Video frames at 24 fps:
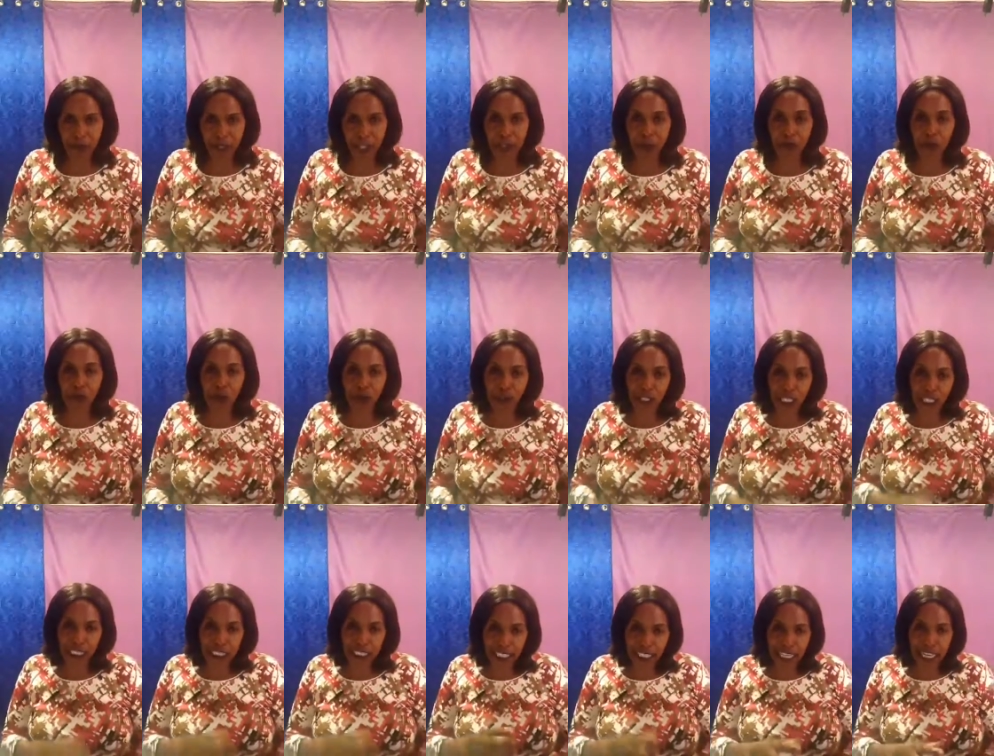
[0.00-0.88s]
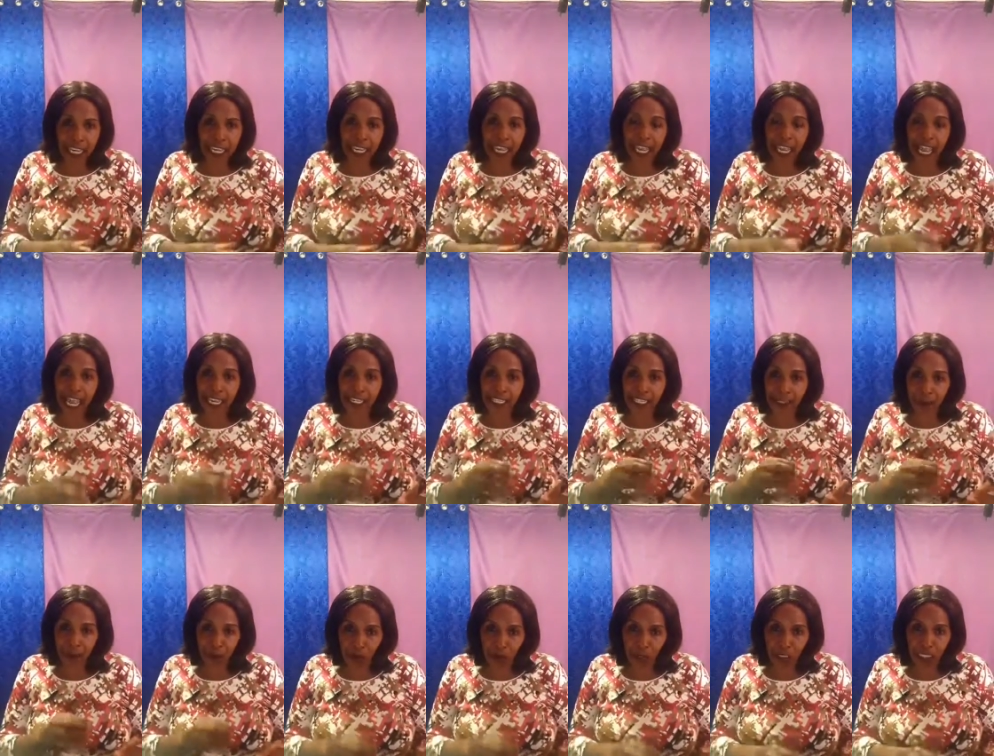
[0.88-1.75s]
You know the day and the
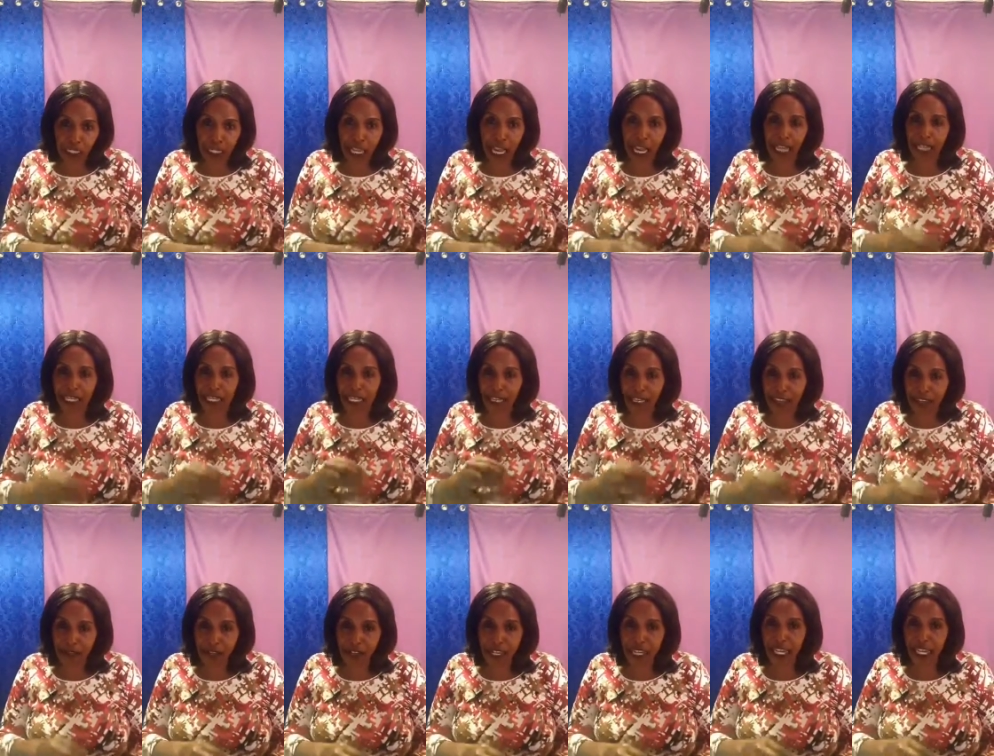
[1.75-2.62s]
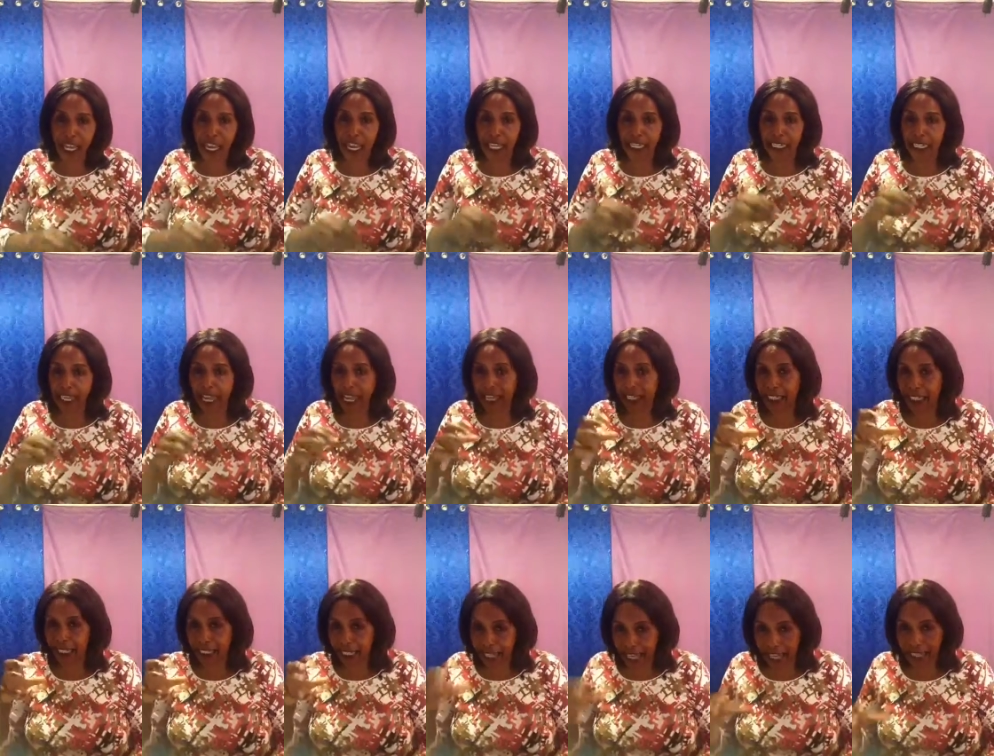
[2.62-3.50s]
morning and the evening and, and
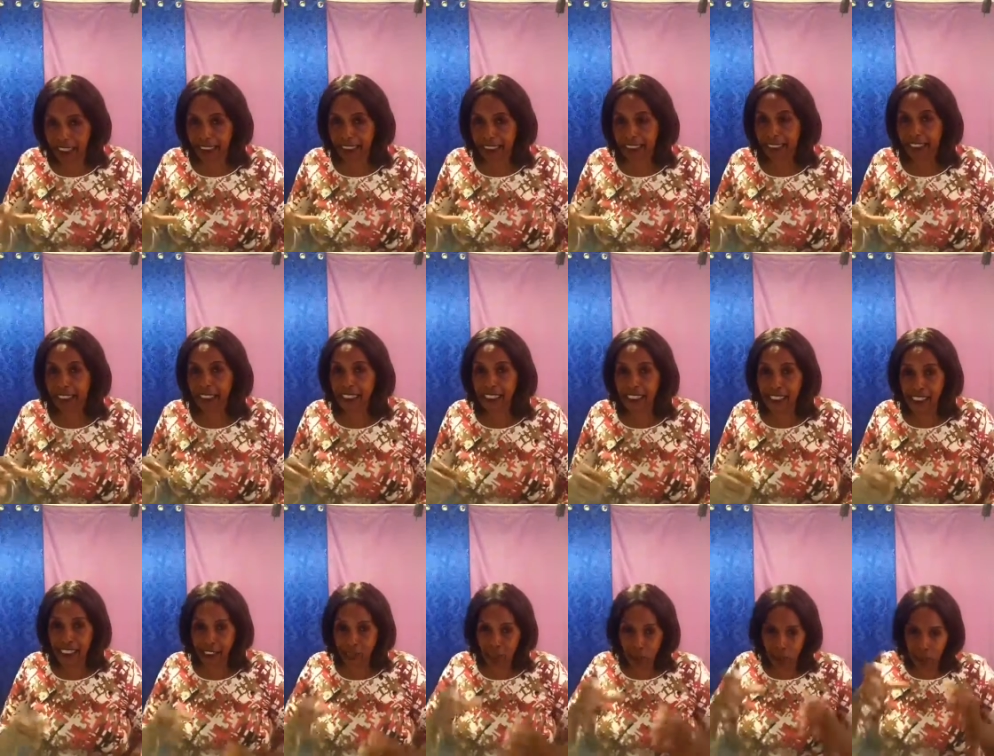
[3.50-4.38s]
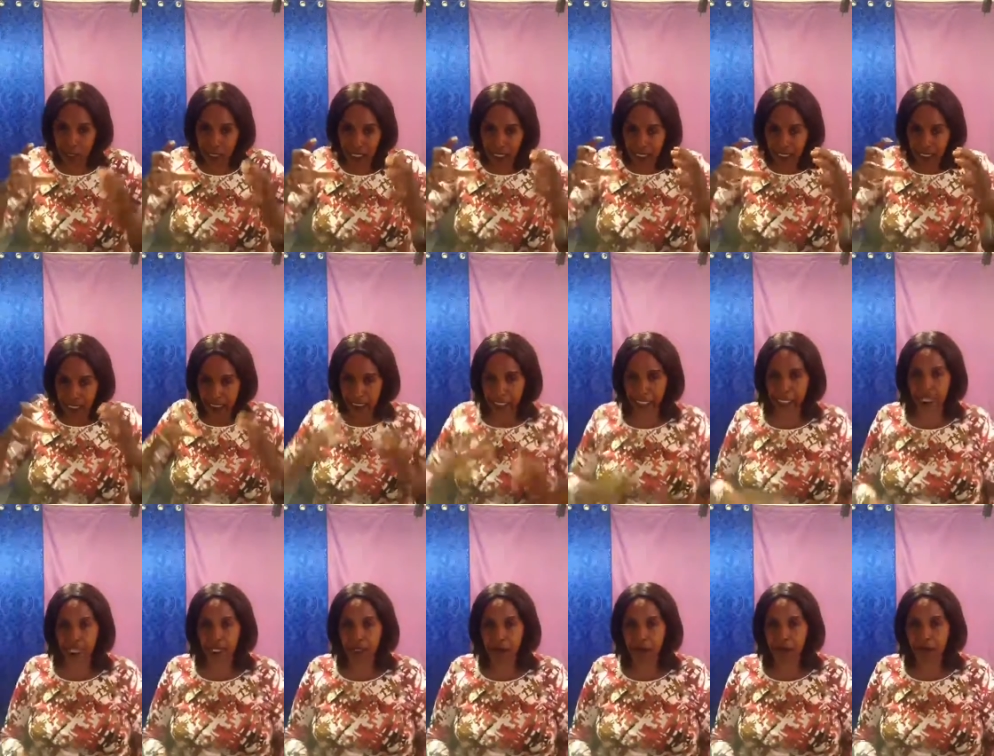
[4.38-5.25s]
the night. It is within the
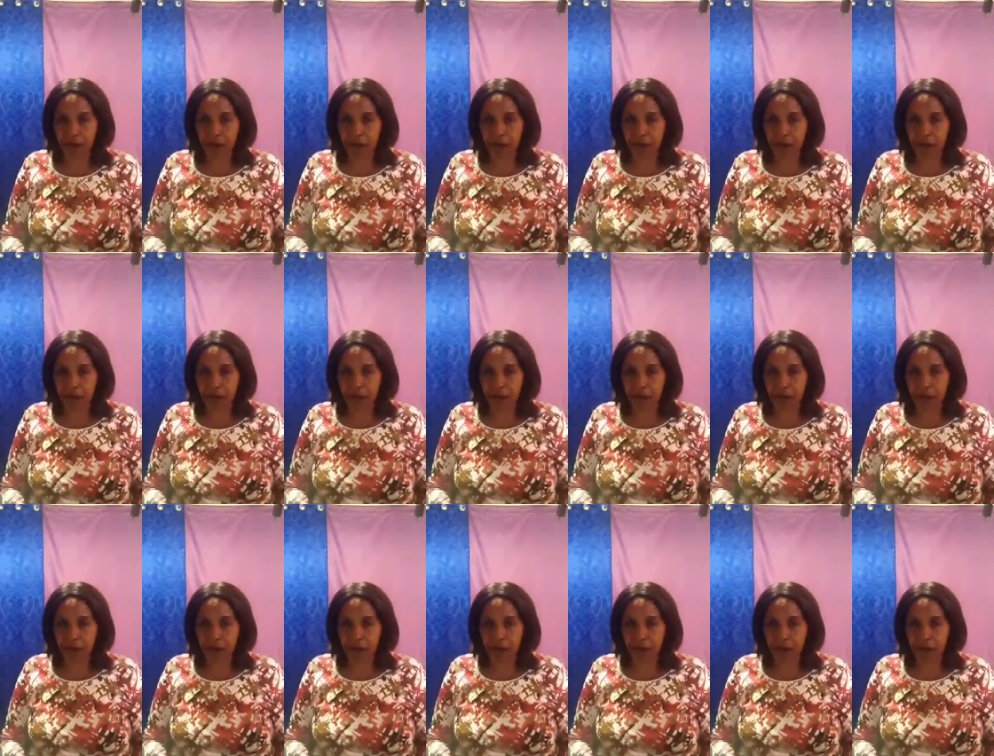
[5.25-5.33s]
day.